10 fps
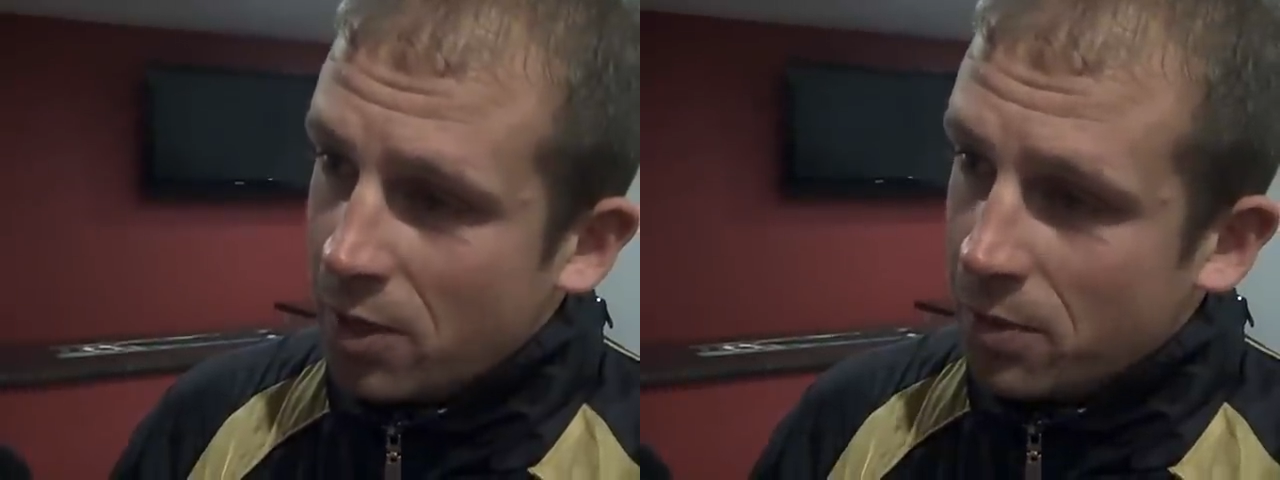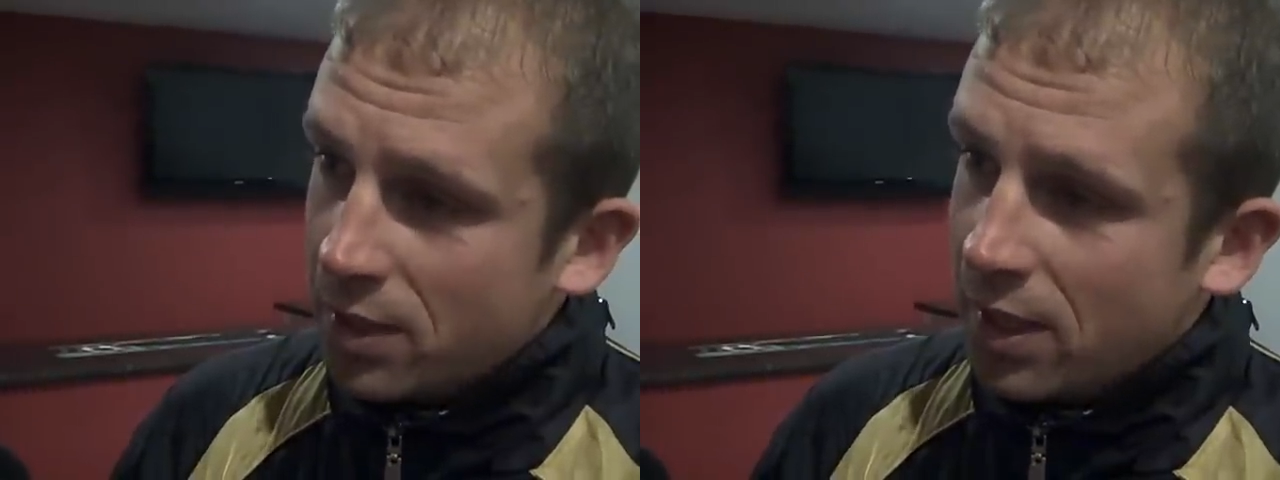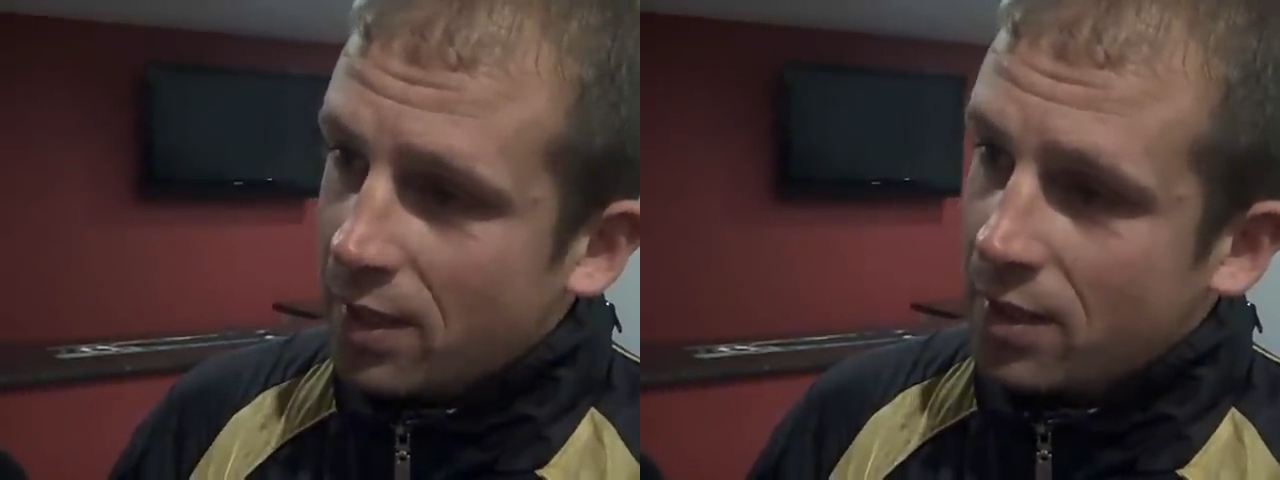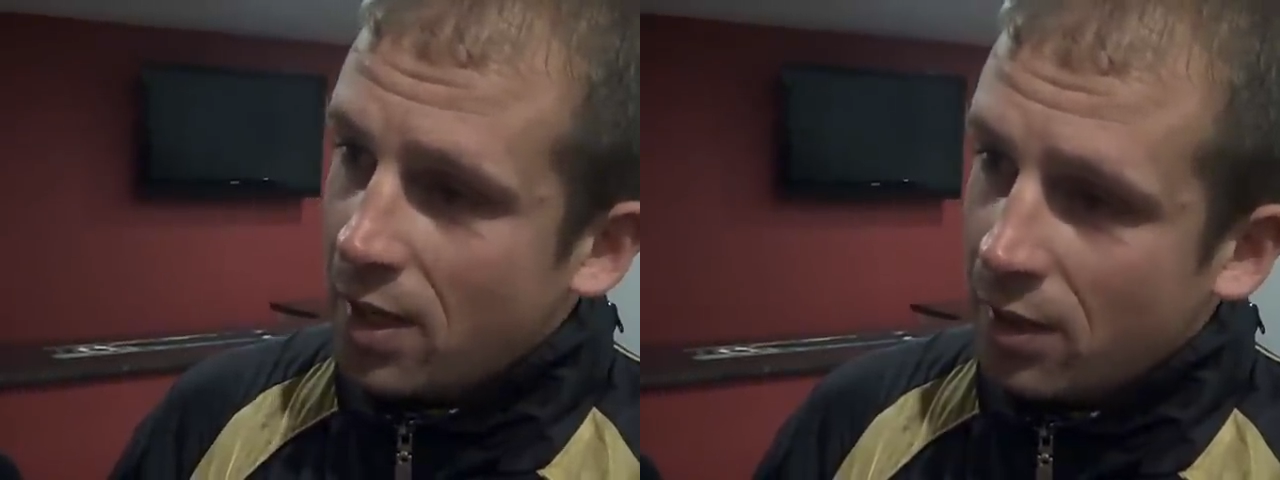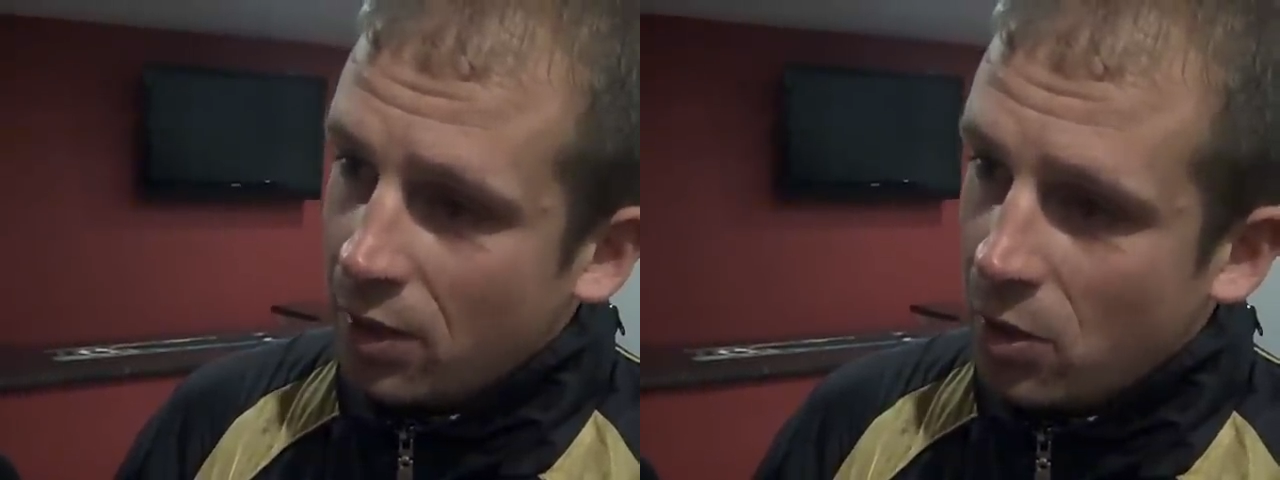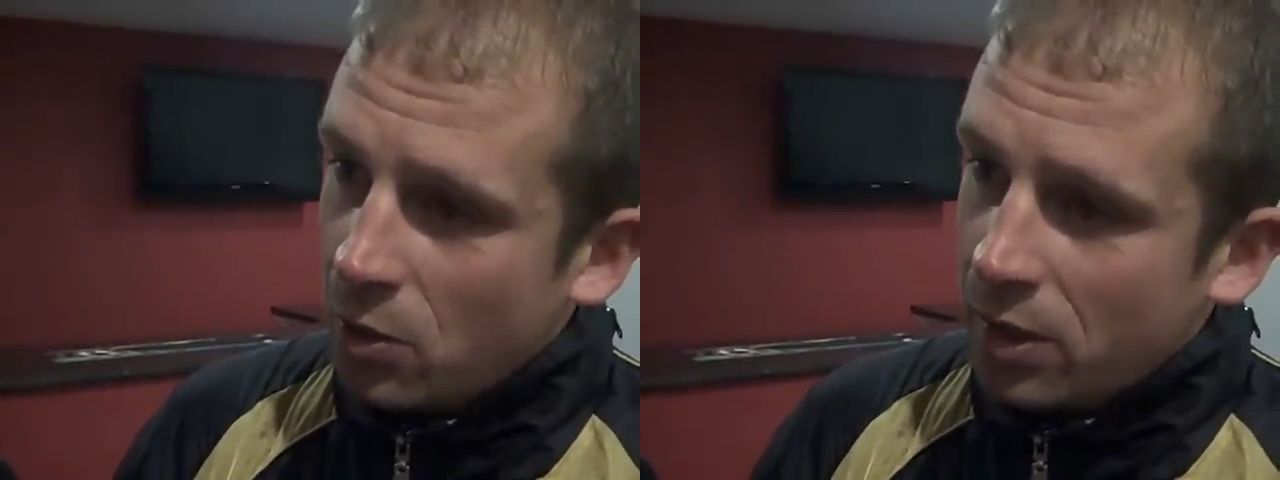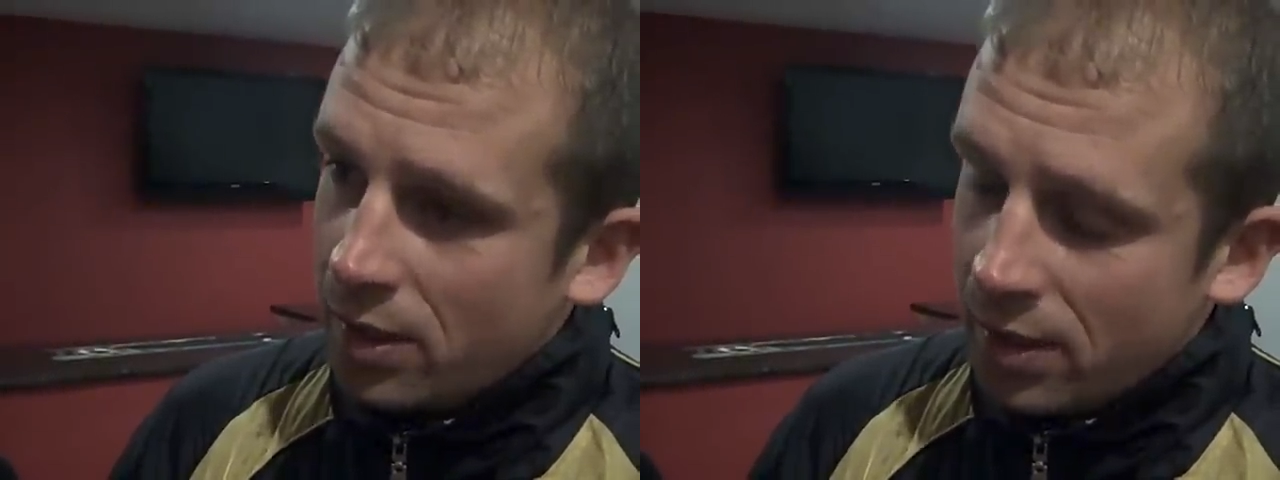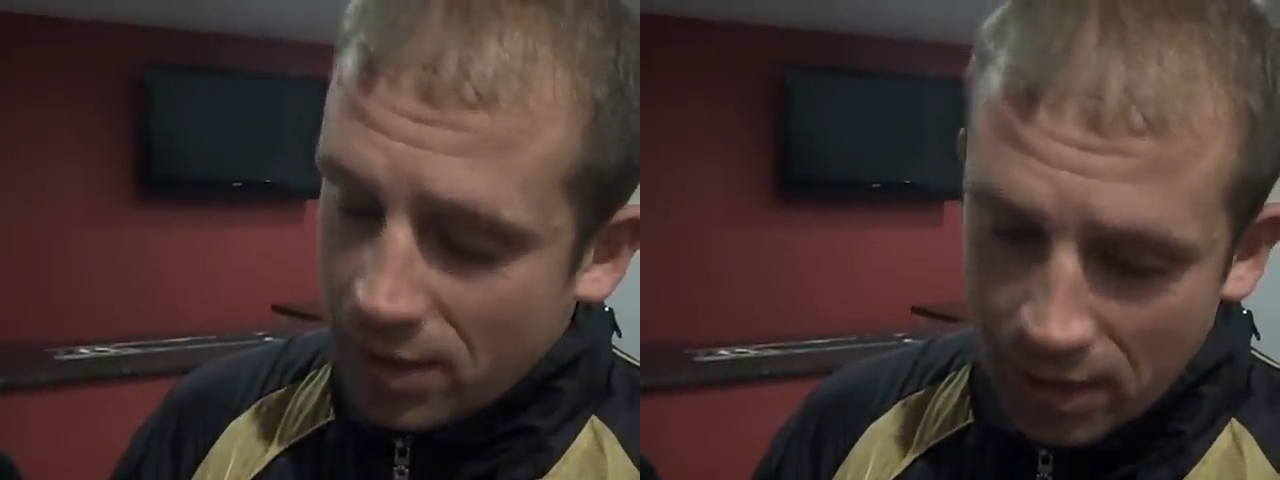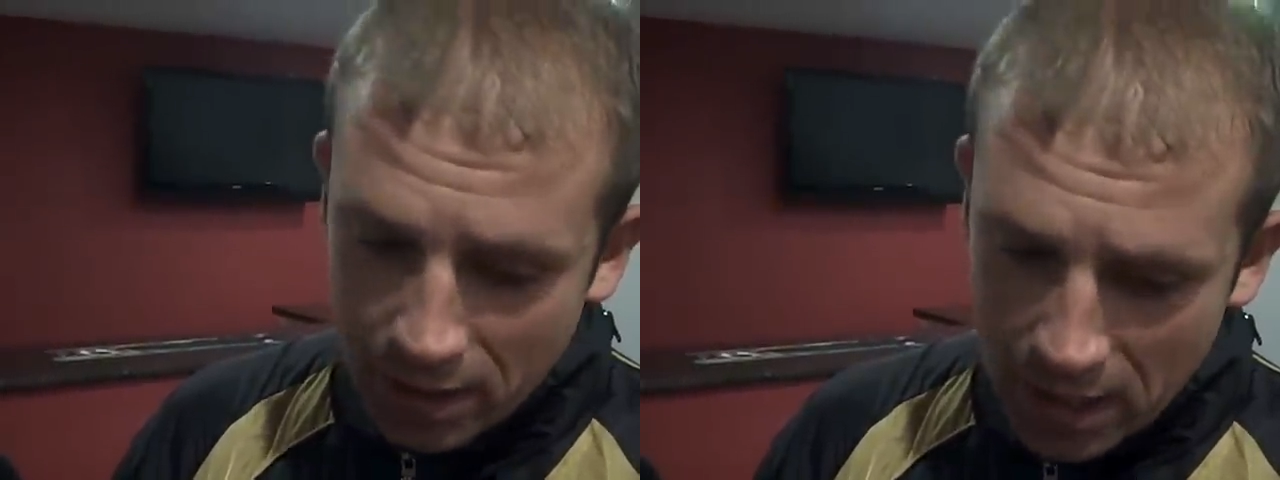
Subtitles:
anyone to get the second goal, and